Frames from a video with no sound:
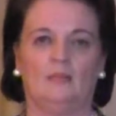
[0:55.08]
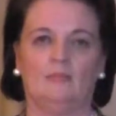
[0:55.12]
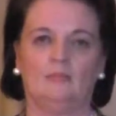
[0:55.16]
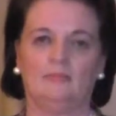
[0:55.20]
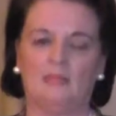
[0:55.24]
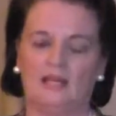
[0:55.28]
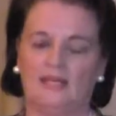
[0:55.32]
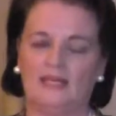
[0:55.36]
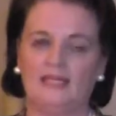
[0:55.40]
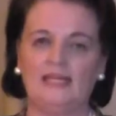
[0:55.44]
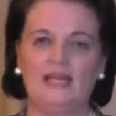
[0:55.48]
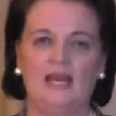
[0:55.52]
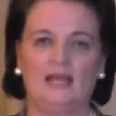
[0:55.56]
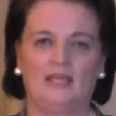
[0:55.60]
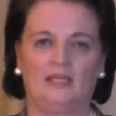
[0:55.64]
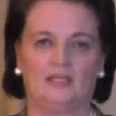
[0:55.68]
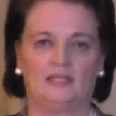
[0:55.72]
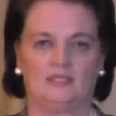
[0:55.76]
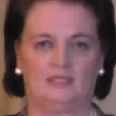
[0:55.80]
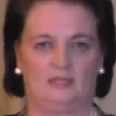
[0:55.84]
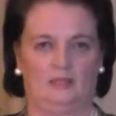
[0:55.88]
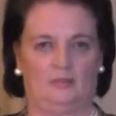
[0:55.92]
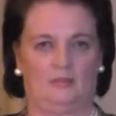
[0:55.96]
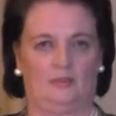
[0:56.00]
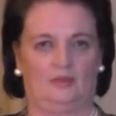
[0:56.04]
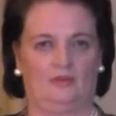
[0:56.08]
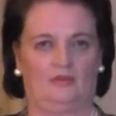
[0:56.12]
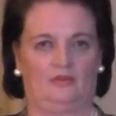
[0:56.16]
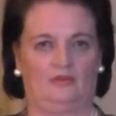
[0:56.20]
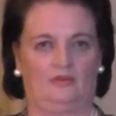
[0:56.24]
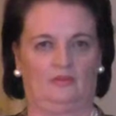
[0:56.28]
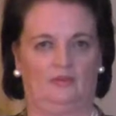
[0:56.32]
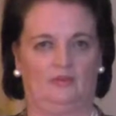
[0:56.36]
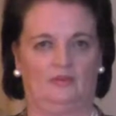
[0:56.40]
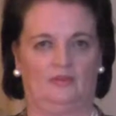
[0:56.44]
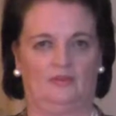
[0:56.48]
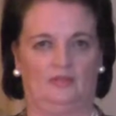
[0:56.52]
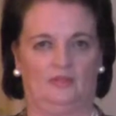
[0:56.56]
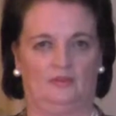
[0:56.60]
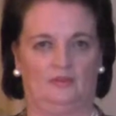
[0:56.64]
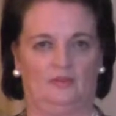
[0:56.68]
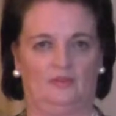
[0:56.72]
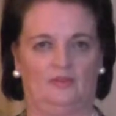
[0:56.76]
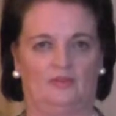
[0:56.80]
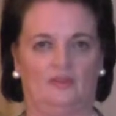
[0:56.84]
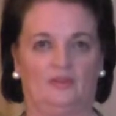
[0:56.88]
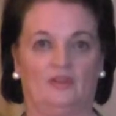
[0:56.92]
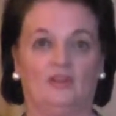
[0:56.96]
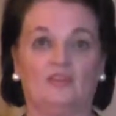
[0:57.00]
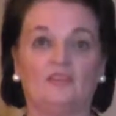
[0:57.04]
Many academics and
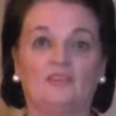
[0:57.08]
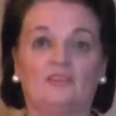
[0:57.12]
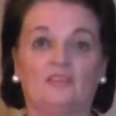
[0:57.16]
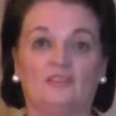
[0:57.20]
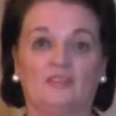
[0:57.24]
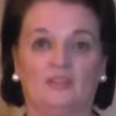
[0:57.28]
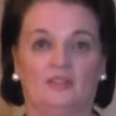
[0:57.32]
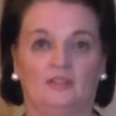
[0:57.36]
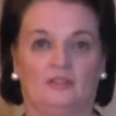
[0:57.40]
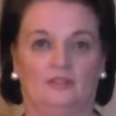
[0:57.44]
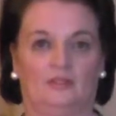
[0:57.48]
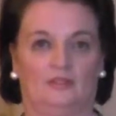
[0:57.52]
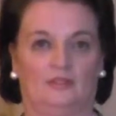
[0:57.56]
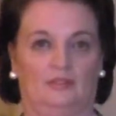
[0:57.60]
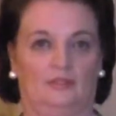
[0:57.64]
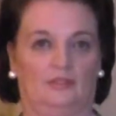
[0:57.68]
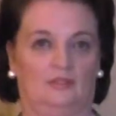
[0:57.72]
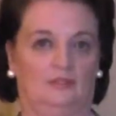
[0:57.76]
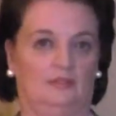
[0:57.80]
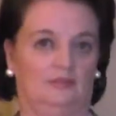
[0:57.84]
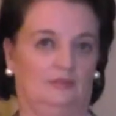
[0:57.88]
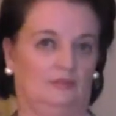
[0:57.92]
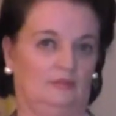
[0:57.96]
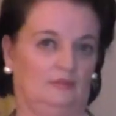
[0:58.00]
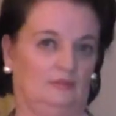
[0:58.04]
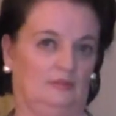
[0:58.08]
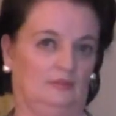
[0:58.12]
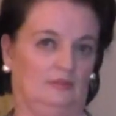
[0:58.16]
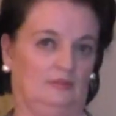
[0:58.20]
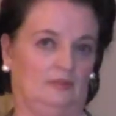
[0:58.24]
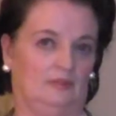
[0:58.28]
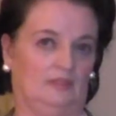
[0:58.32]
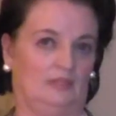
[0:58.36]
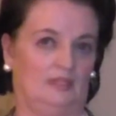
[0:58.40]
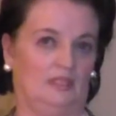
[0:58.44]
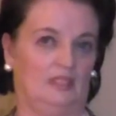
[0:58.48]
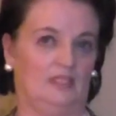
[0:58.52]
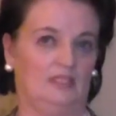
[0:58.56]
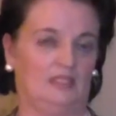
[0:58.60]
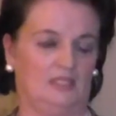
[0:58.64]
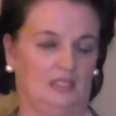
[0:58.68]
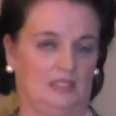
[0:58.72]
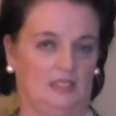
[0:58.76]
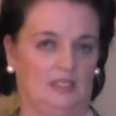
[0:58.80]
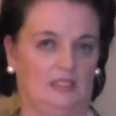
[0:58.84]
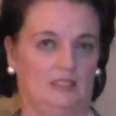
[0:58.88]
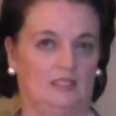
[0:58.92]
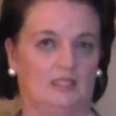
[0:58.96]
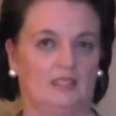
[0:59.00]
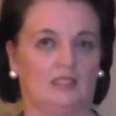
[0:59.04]
theorists consider,
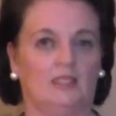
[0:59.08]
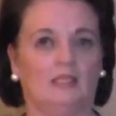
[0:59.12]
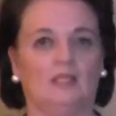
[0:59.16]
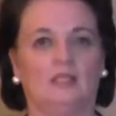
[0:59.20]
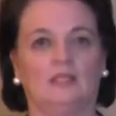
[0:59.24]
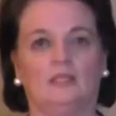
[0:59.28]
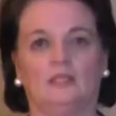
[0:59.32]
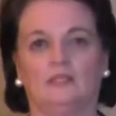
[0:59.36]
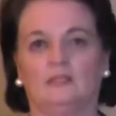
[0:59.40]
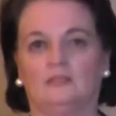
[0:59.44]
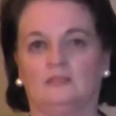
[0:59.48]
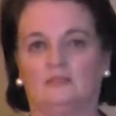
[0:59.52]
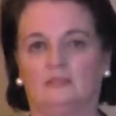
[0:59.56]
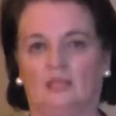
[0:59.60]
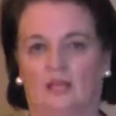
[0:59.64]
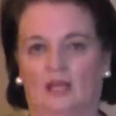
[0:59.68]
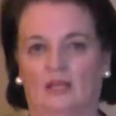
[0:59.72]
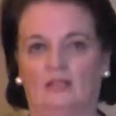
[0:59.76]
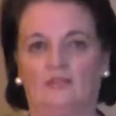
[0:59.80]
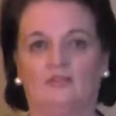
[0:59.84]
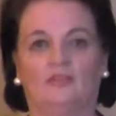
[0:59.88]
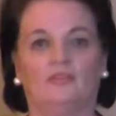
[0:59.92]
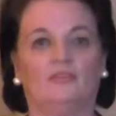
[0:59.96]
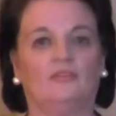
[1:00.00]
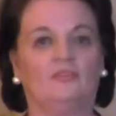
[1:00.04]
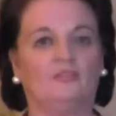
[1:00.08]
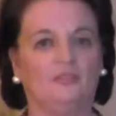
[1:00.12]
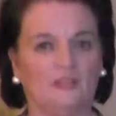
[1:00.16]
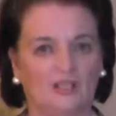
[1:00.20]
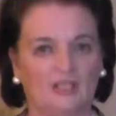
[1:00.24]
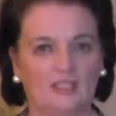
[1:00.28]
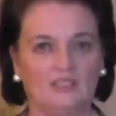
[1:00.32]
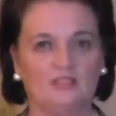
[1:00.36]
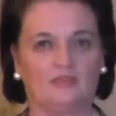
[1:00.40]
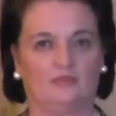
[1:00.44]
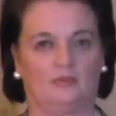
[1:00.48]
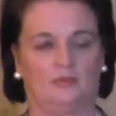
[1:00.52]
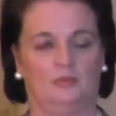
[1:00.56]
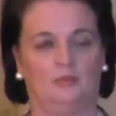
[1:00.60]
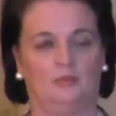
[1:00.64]
indeed, that the field of